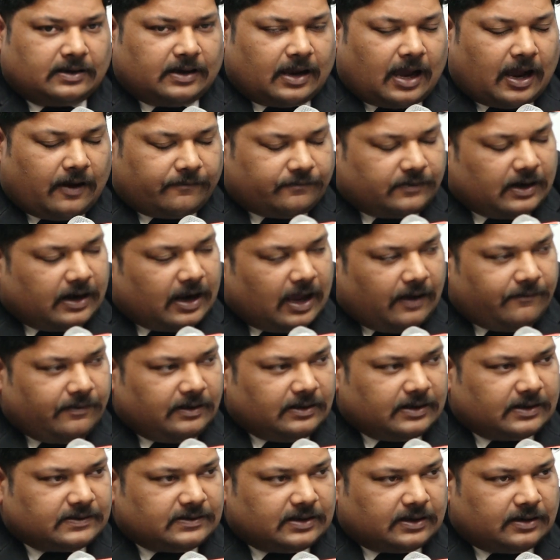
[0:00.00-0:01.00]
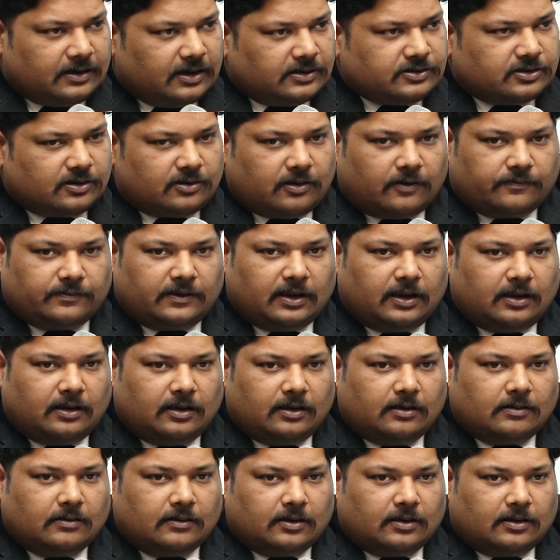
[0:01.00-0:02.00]
after having the signature of
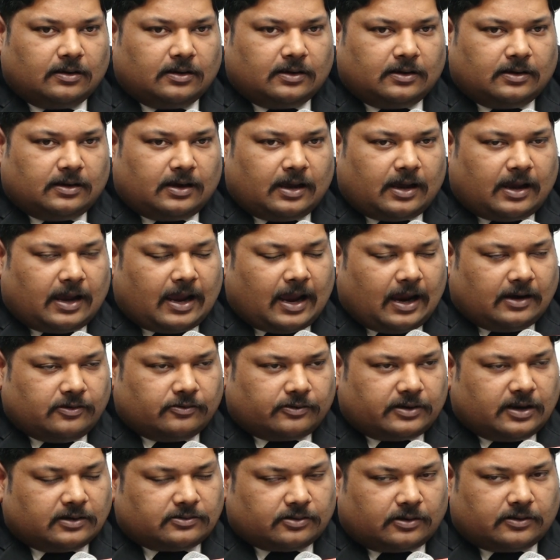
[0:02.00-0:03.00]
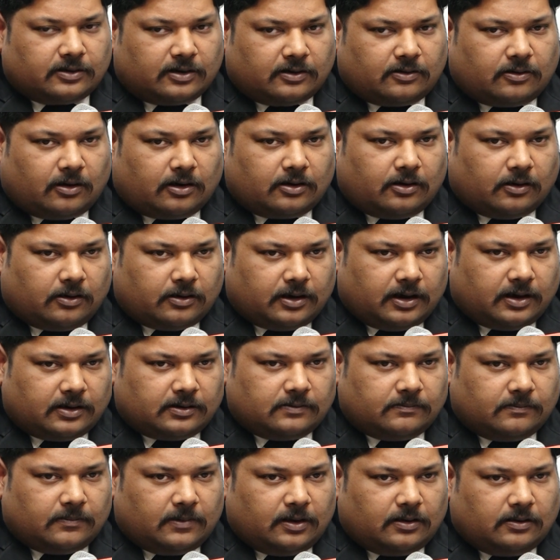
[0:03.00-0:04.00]
the advocate on record on it,
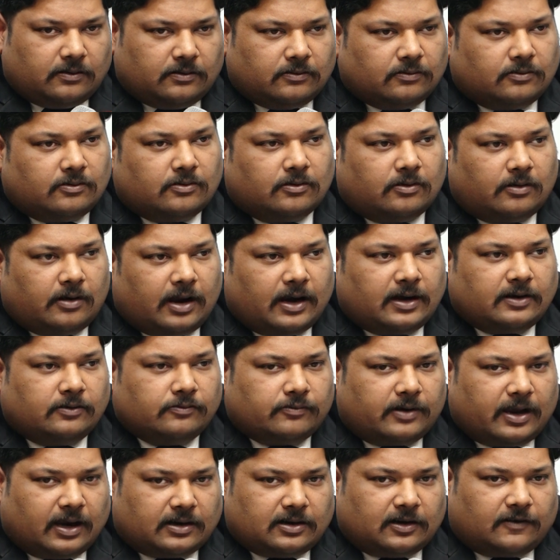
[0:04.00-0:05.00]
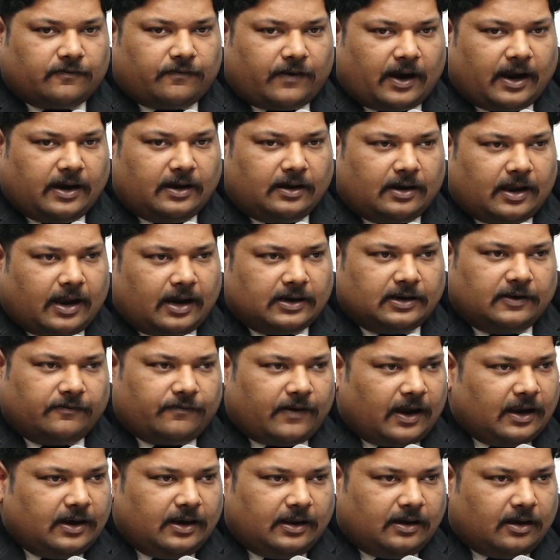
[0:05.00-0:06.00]
you go and you get it filed at the
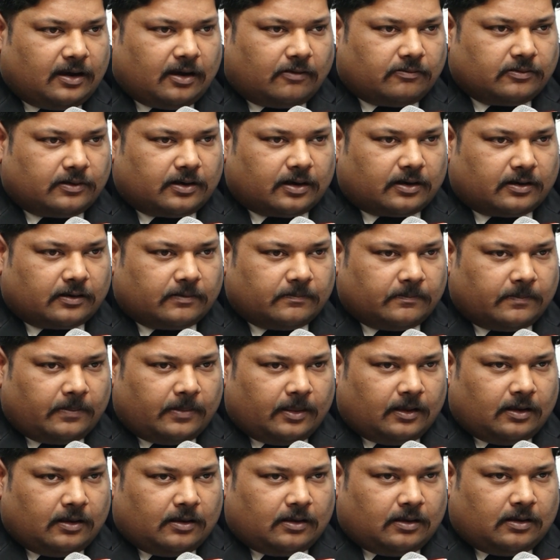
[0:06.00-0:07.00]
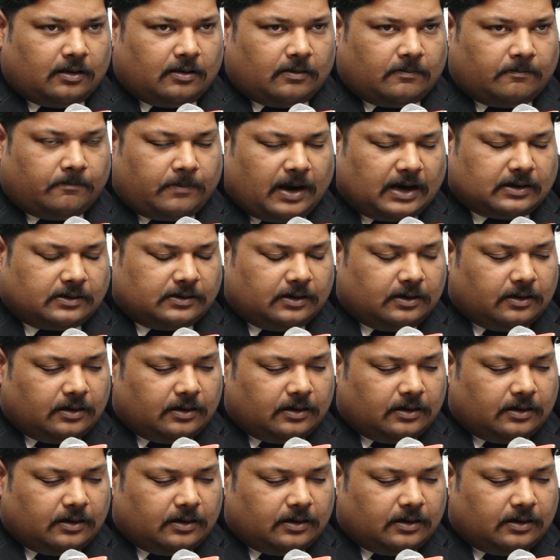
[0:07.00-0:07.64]
filing counter. But